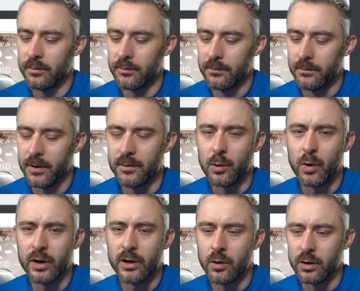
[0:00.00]
If you want
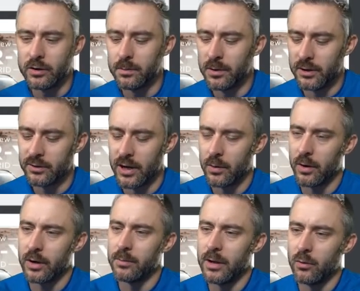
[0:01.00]
to know which books I
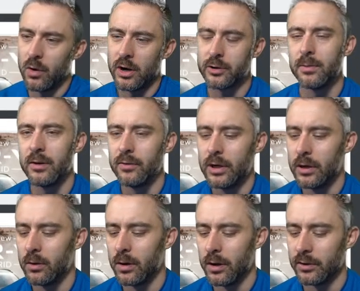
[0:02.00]
recommend, watch my
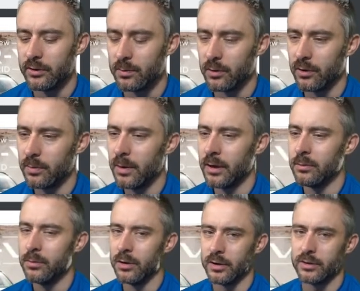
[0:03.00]
video on sports betting
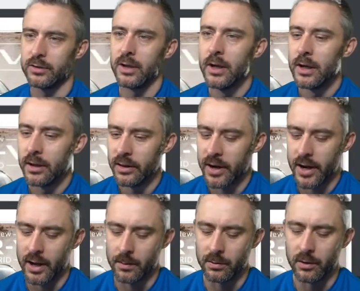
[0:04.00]
books that I
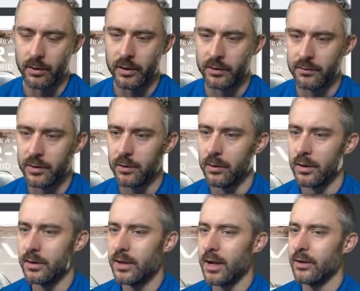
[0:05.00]
uploaded a few
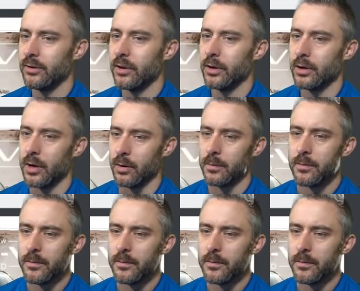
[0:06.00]
days ago.